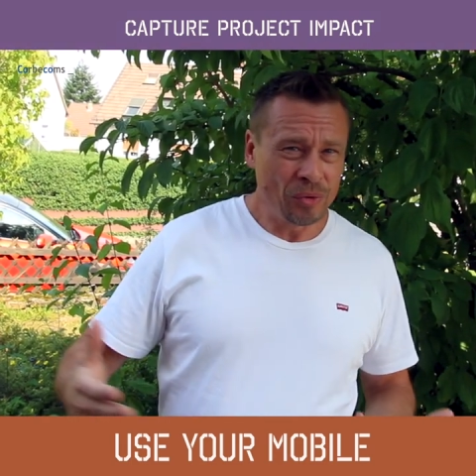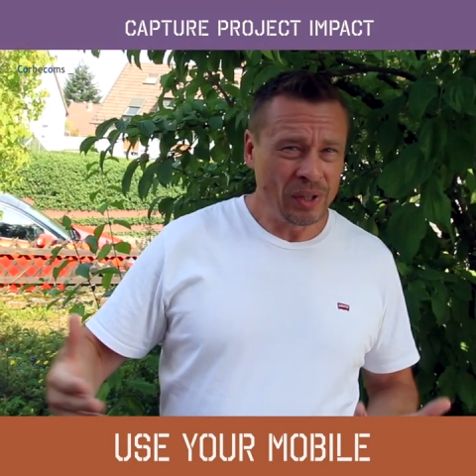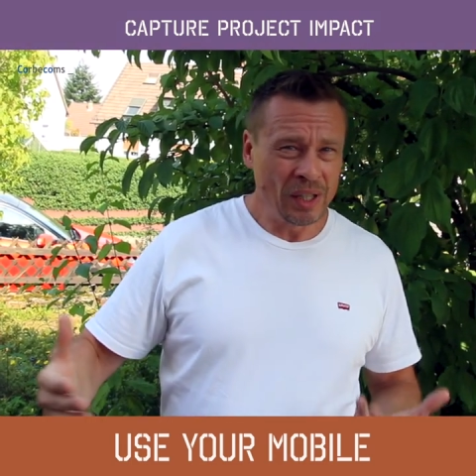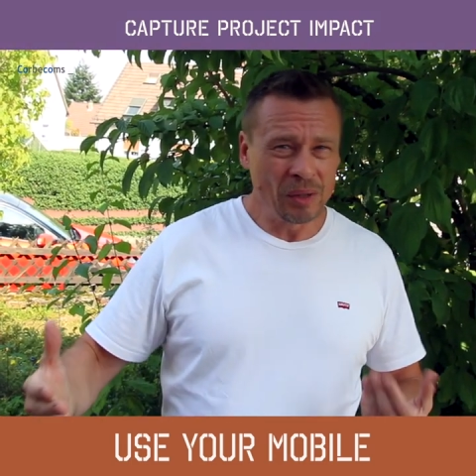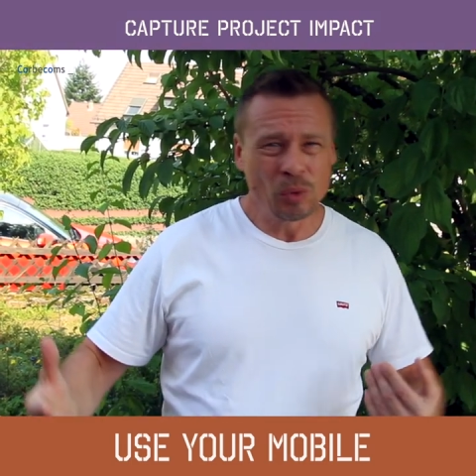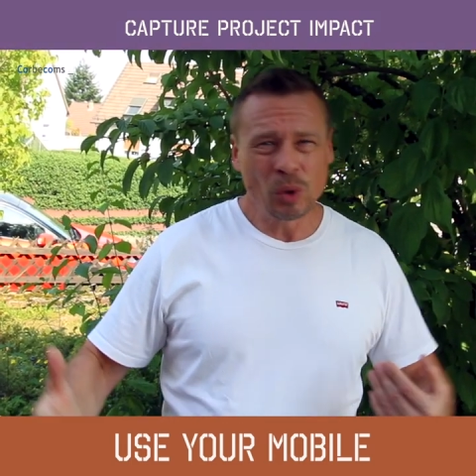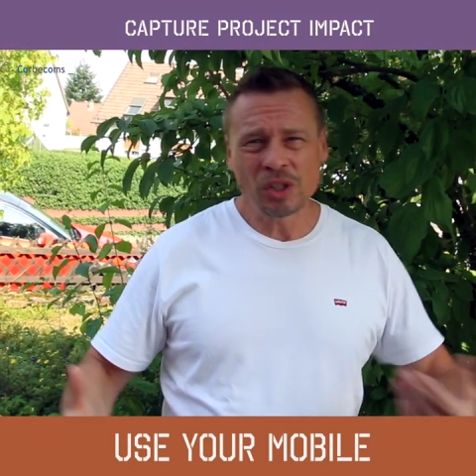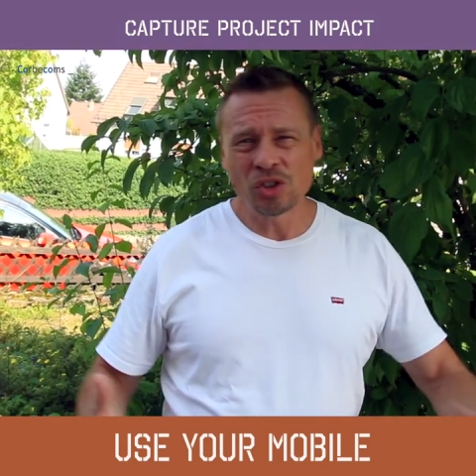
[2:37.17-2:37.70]

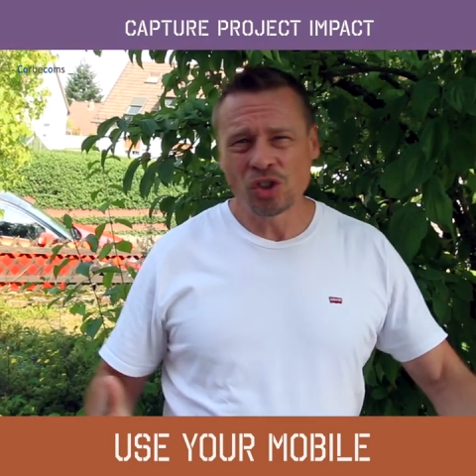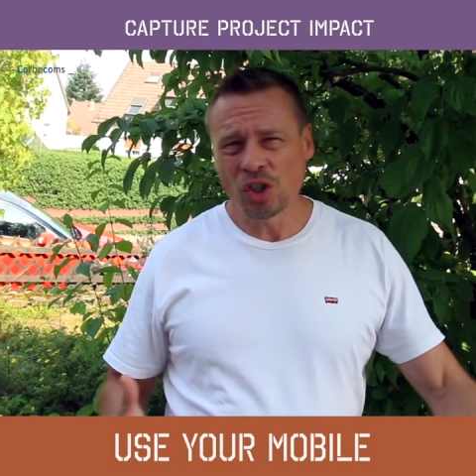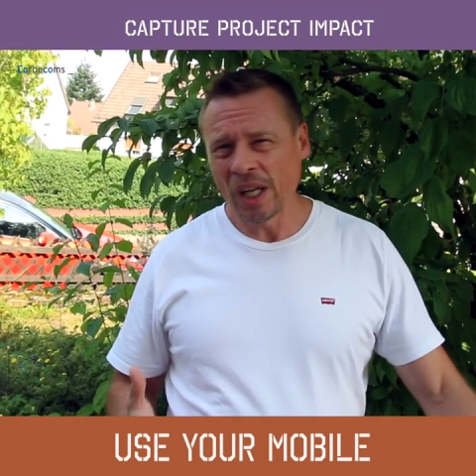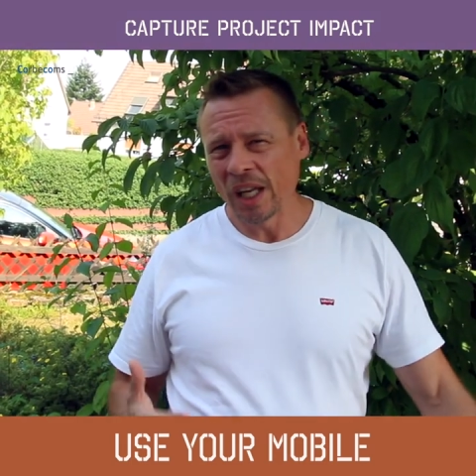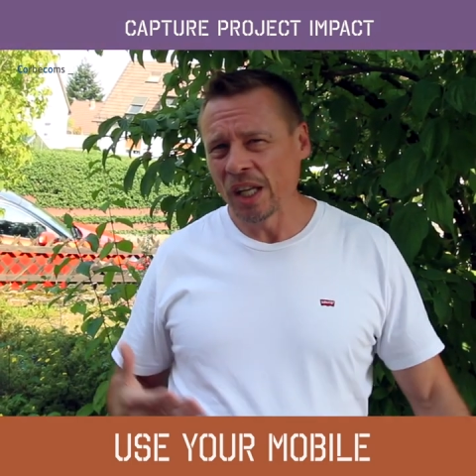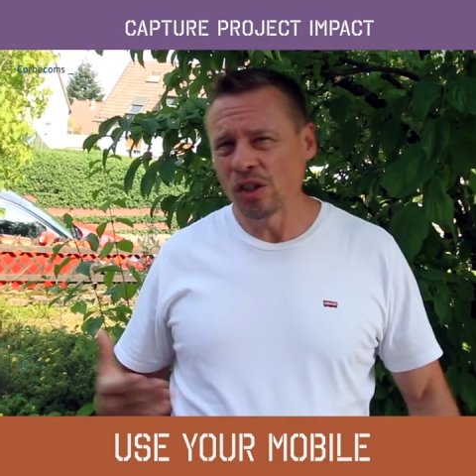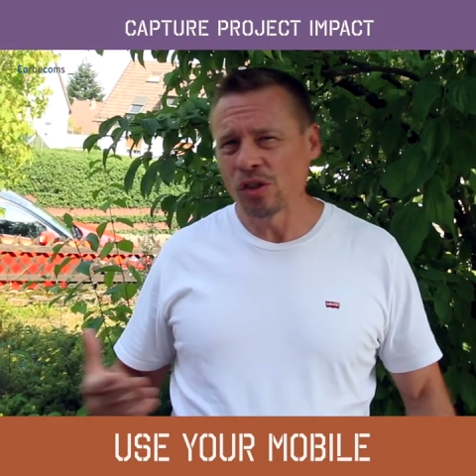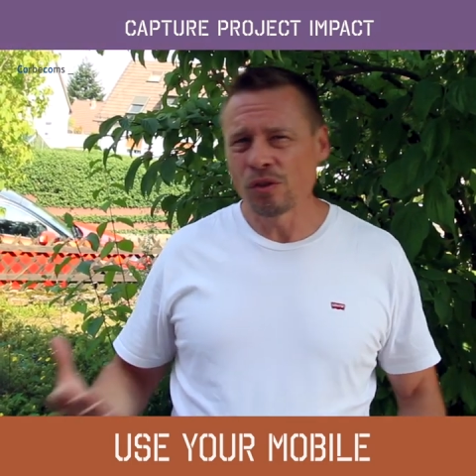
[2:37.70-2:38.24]
thing, what
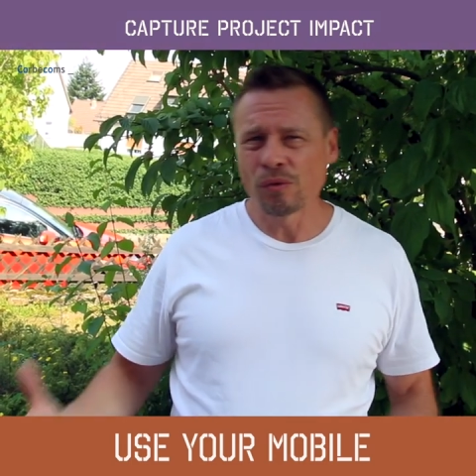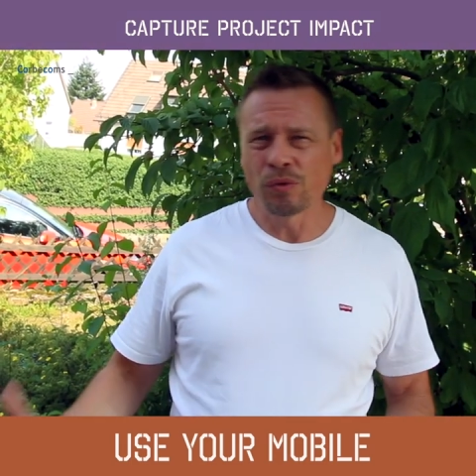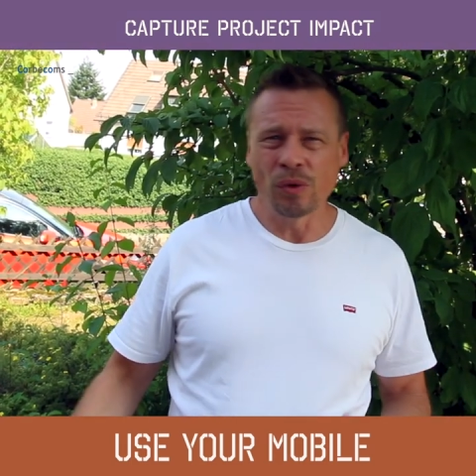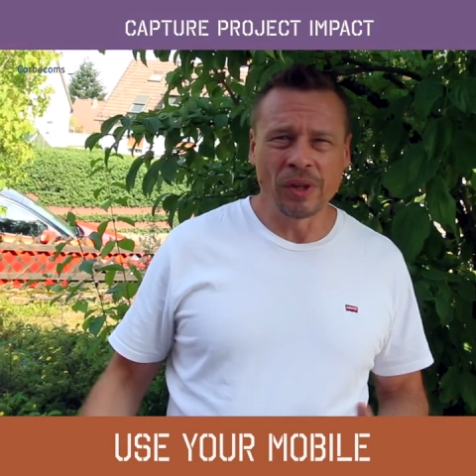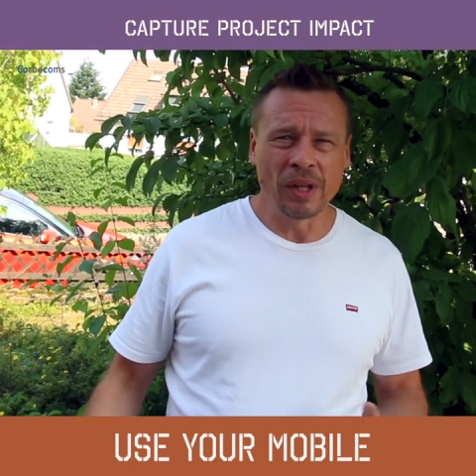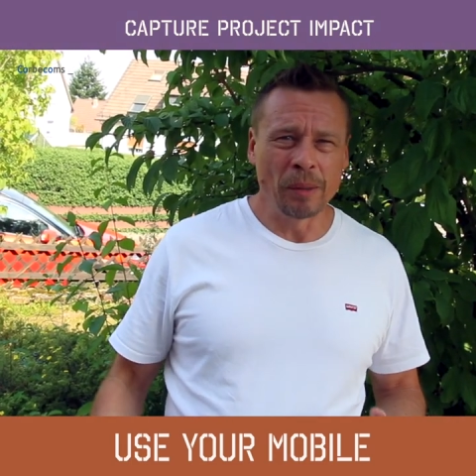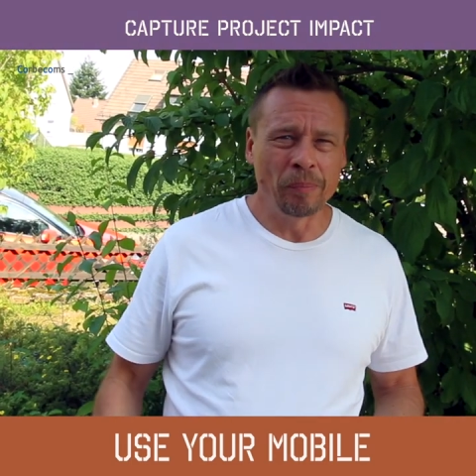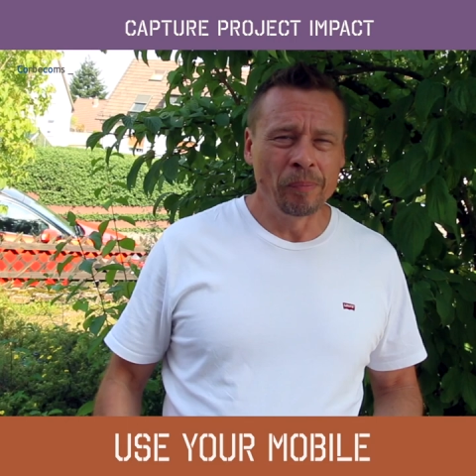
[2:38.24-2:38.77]
changed
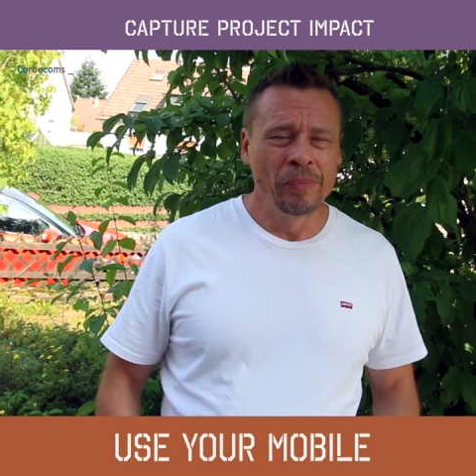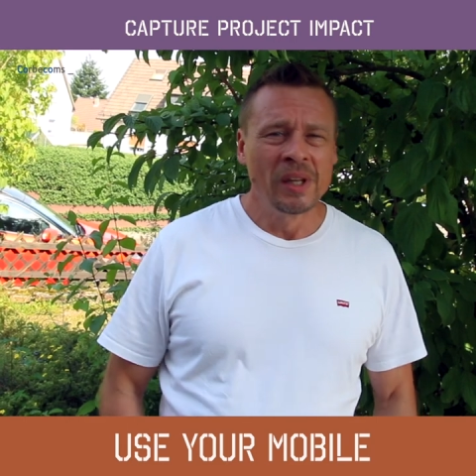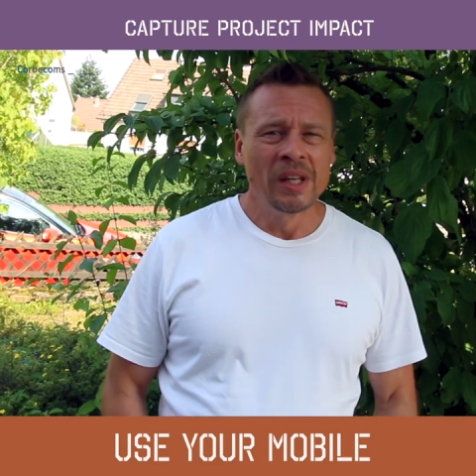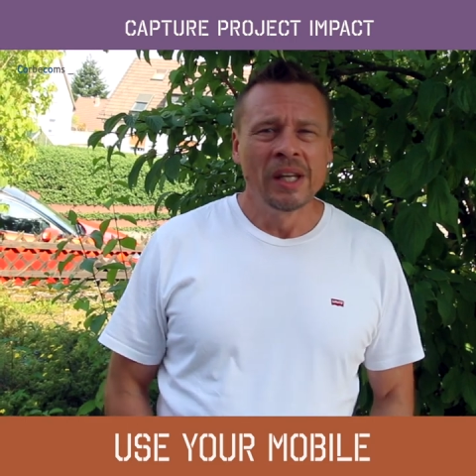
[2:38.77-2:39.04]
for them.